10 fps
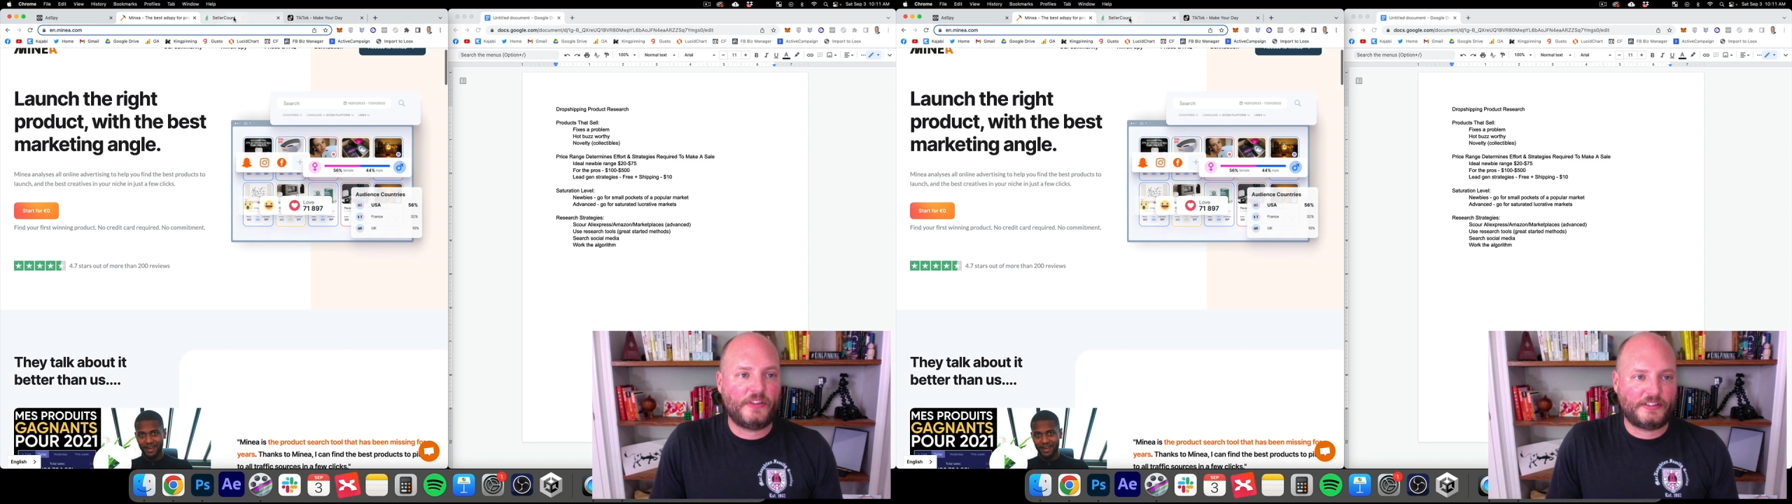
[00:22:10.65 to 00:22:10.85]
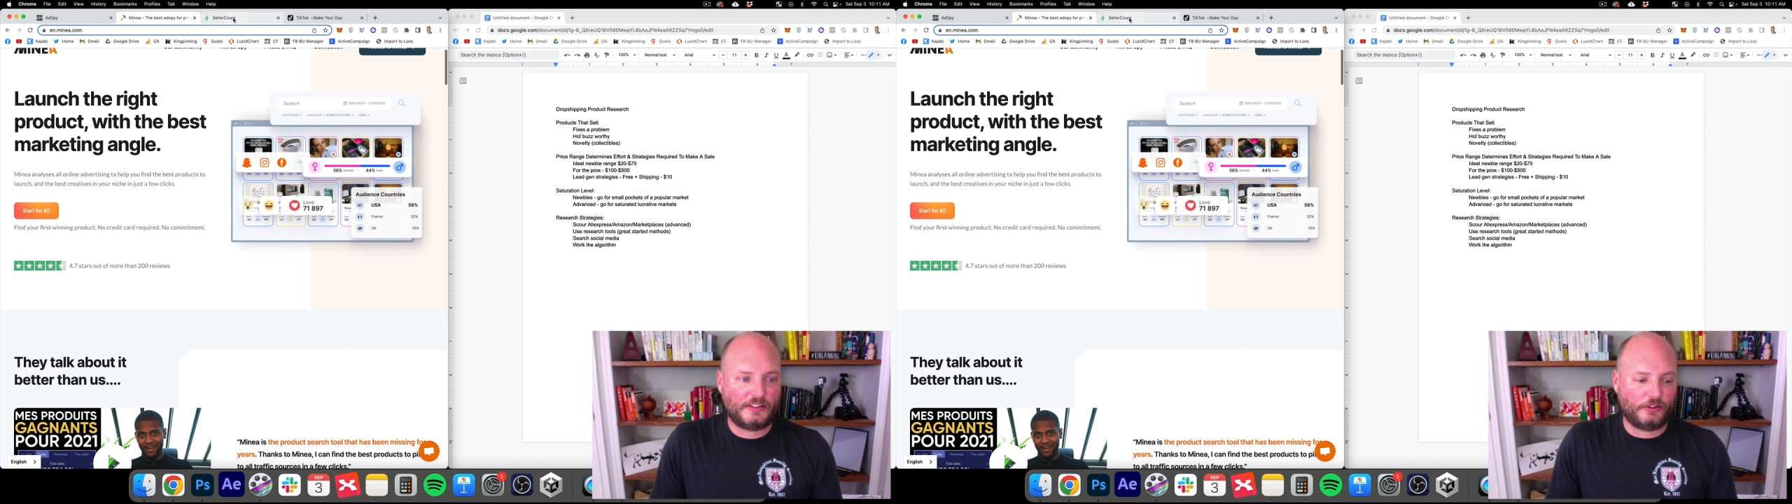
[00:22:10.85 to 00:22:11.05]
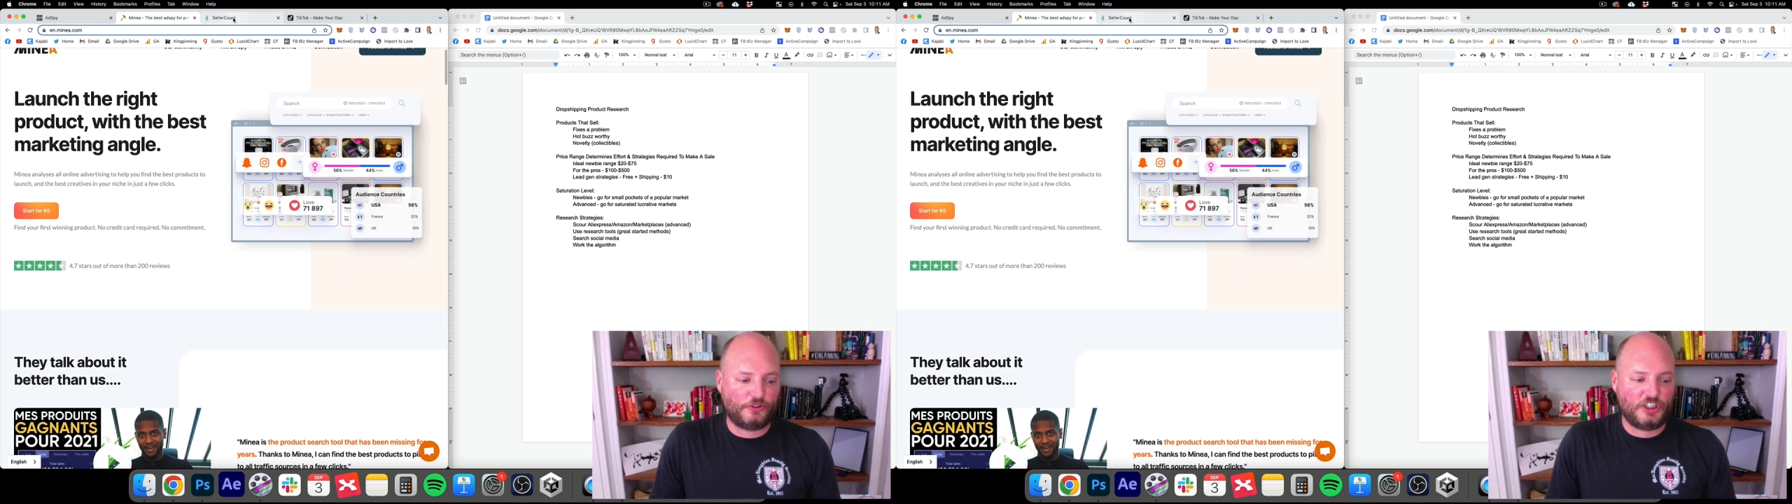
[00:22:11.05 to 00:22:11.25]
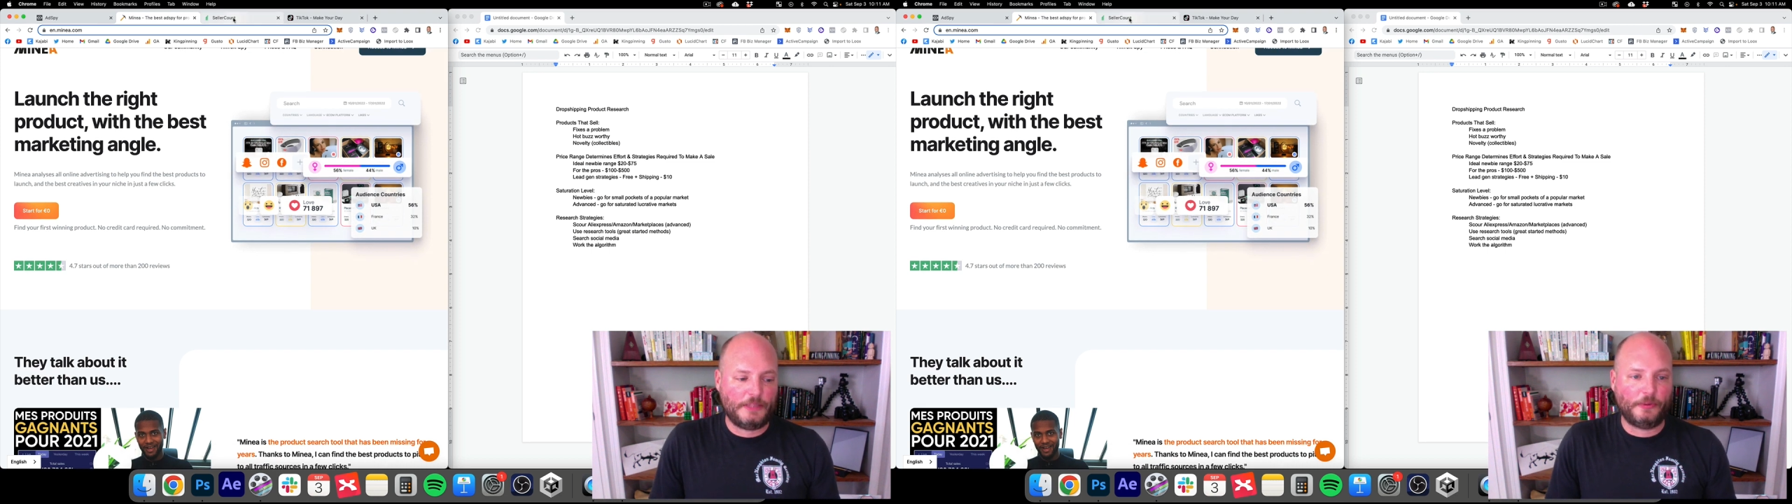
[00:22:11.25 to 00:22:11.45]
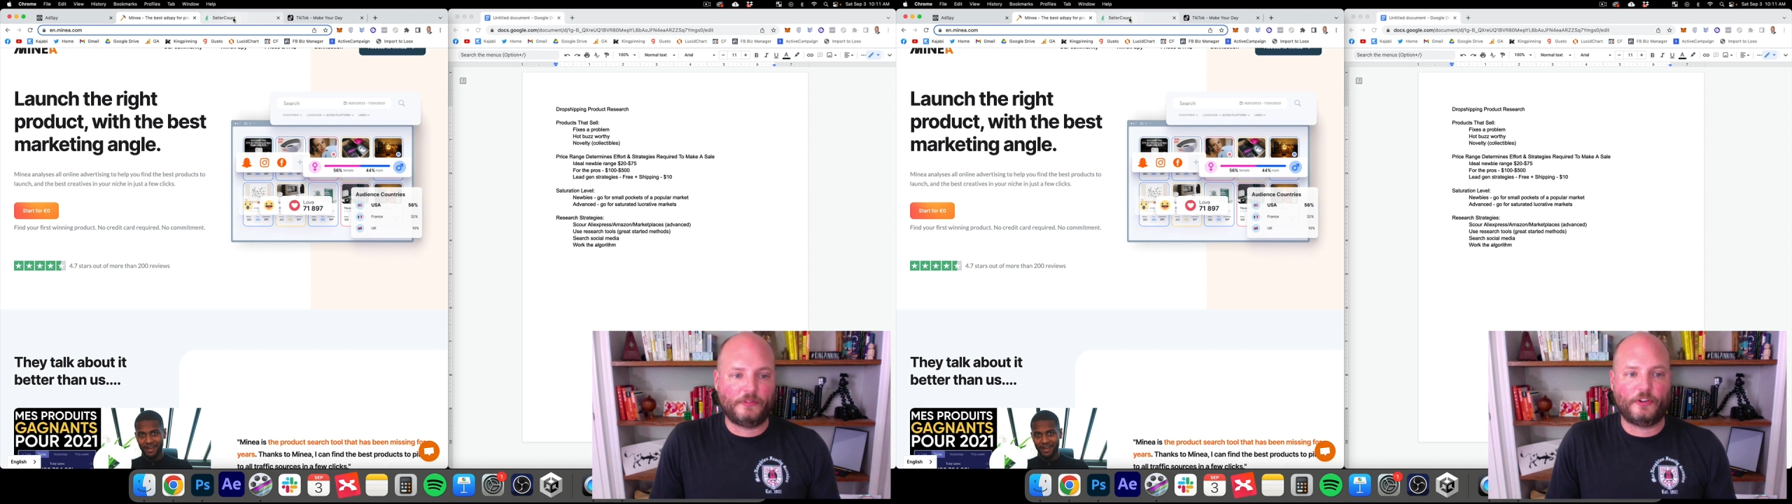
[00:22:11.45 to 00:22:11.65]
that's a little
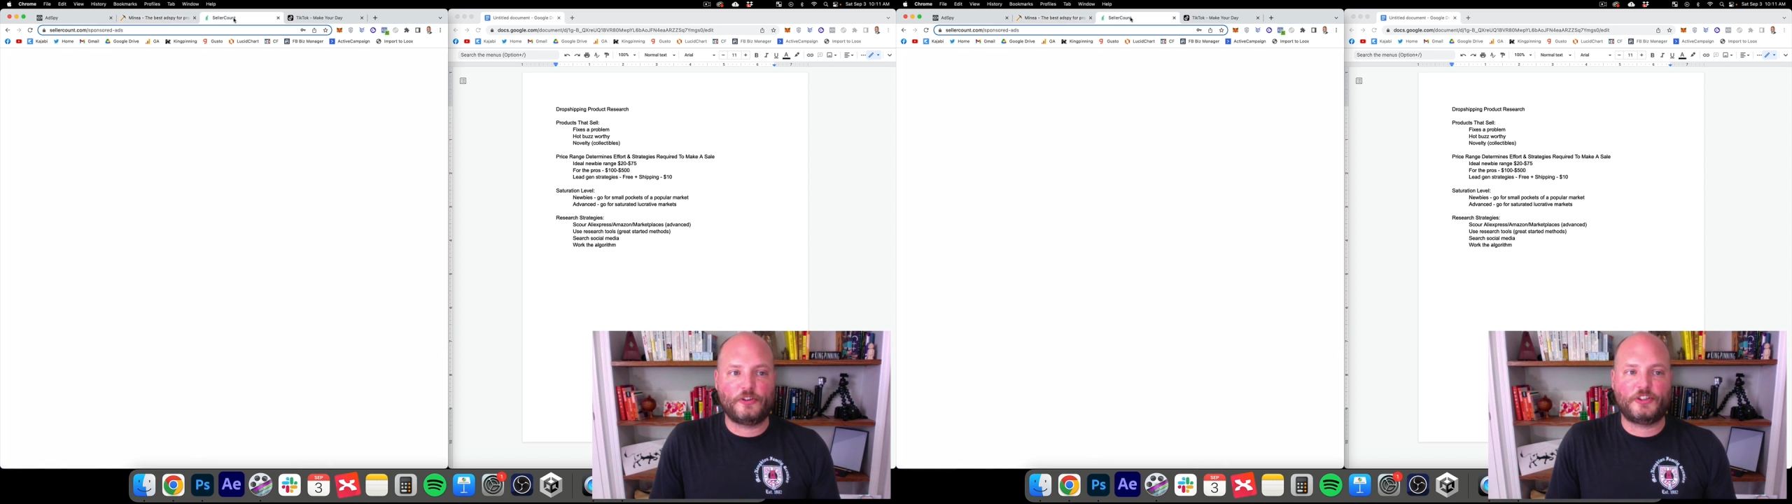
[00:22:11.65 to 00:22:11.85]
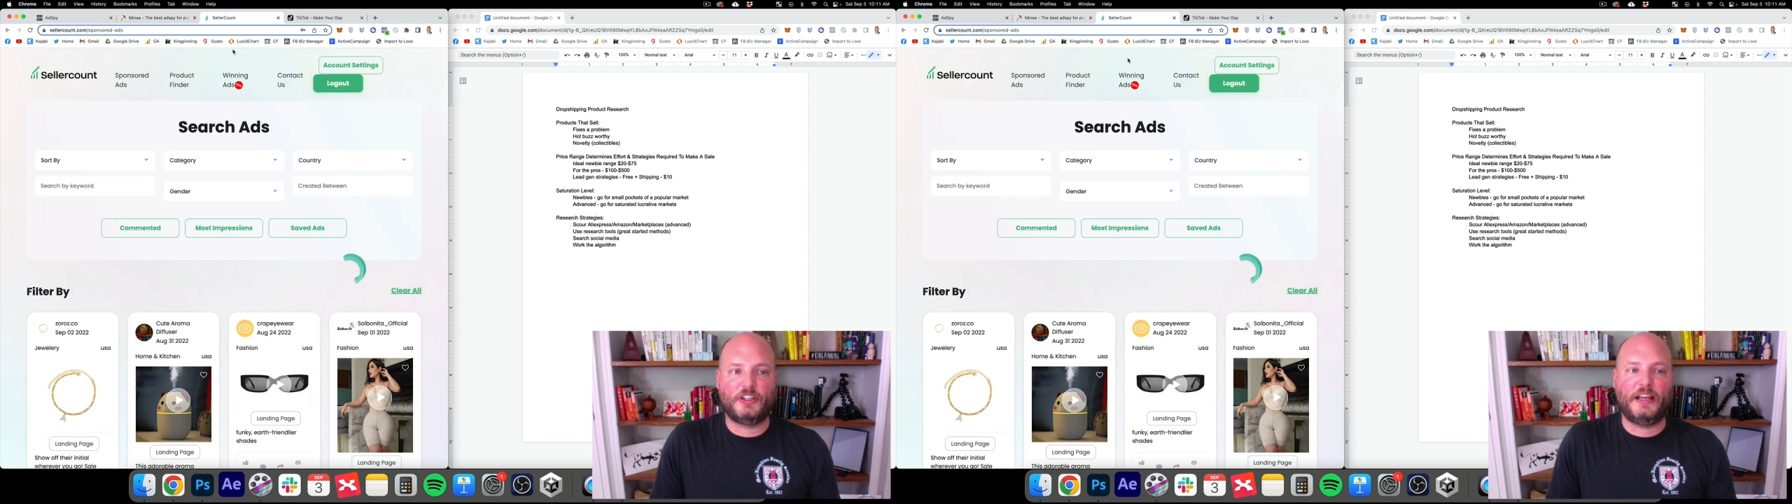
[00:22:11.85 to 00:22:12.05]
cheaper version